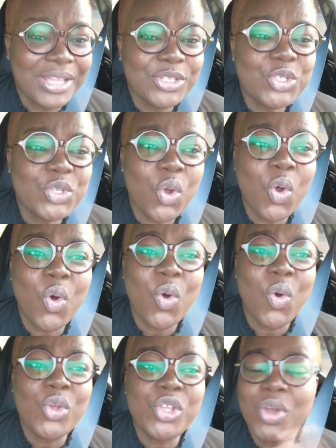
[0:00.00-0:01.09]

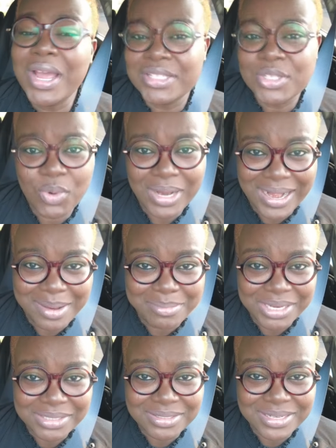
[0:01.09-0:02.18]
So you guys know that I'm
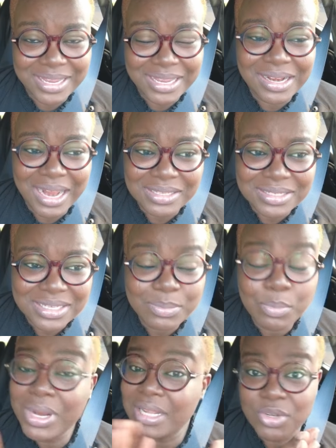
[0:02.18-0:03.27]
back to taking classes,
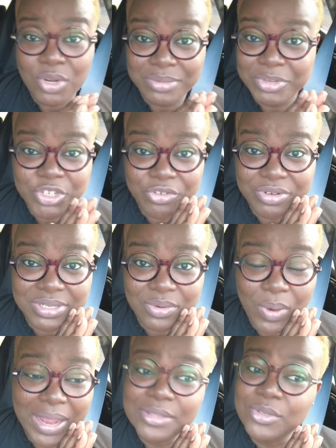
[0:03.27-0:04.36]
but that's not the major reason
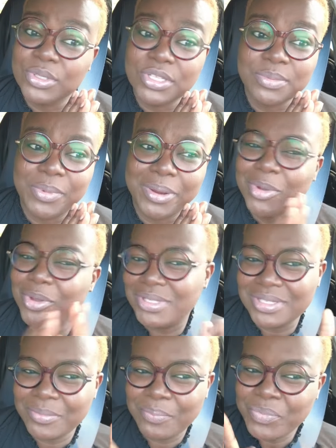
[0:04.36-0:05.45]
why I took this break.
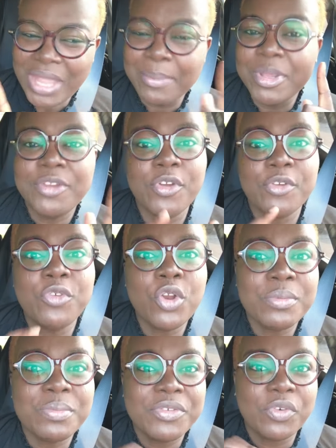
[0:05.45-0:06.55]
Because I mean, if you've
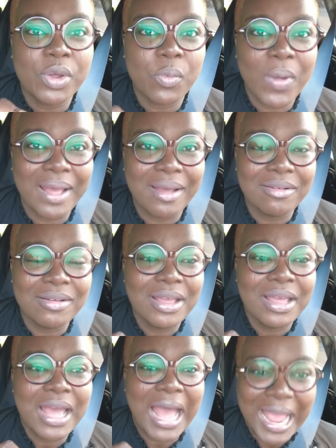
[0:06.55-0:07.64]
followed me for a while,
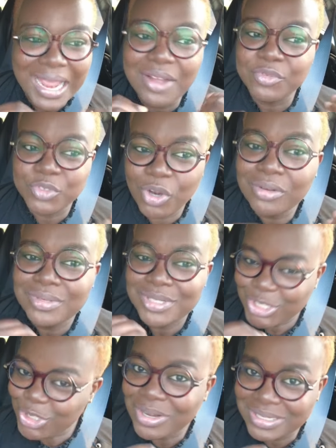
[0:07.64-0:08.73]
I have done
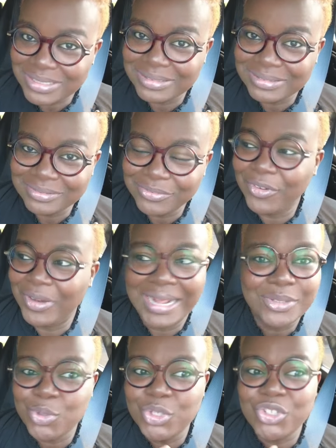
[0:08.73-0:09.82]
studying for
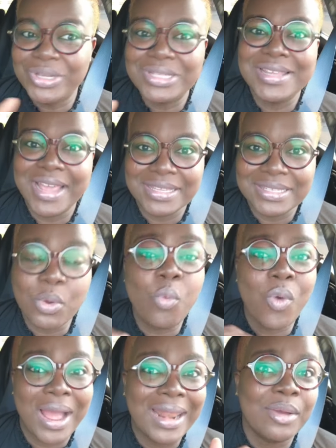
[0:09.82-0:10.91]
like 2 straight years
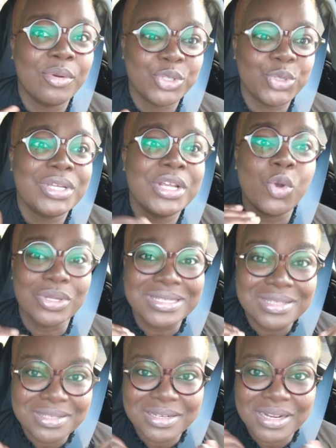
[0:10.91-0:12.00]
while I was shooting
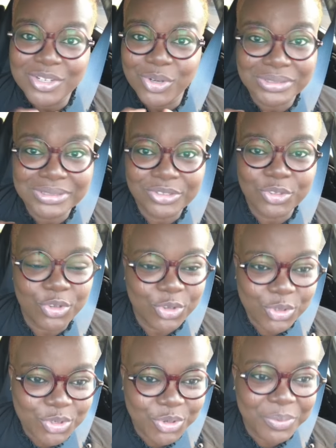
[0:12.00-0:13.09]
consistent content on
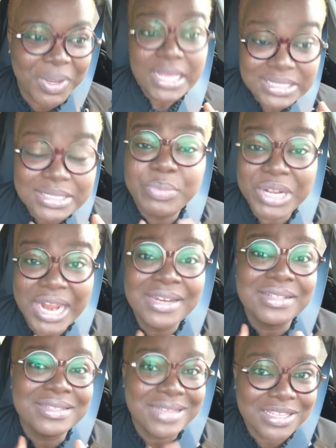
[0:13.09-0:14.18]
YouTube. It's been an
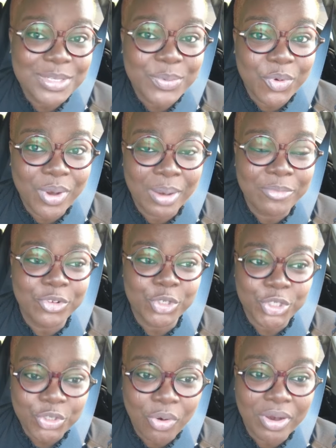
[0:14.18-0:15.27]
intense program for
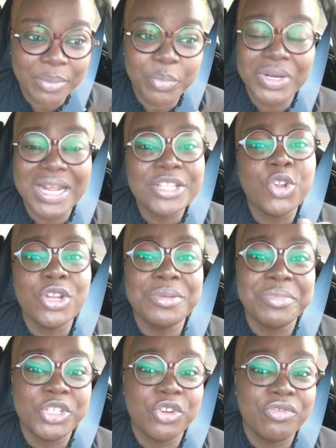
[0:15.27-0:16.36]
sure, but that's not the
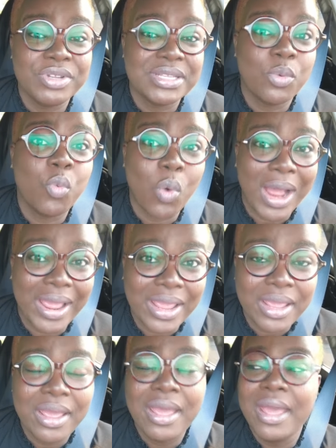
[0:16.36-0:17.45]
major reason why
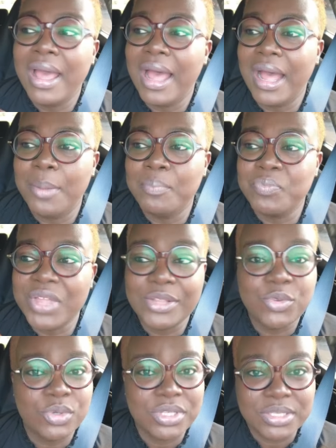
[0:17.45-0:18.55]
I
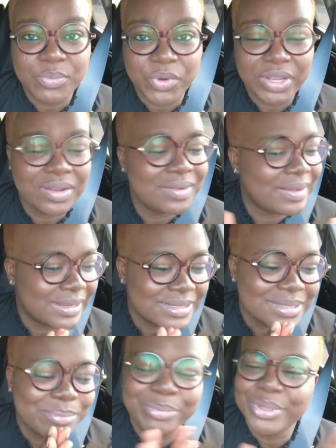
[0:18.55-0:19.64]
took this break.
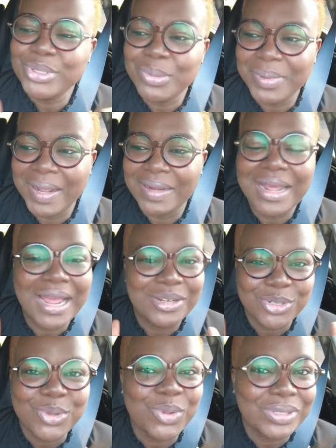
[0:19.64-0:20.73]
Guys, bottom line, I
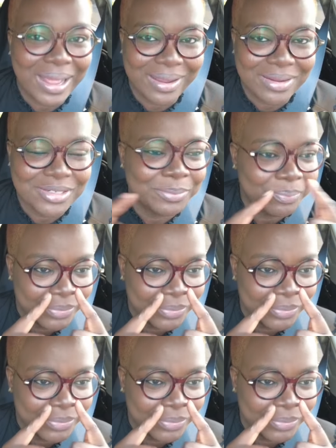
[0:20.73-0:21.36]
just got tired.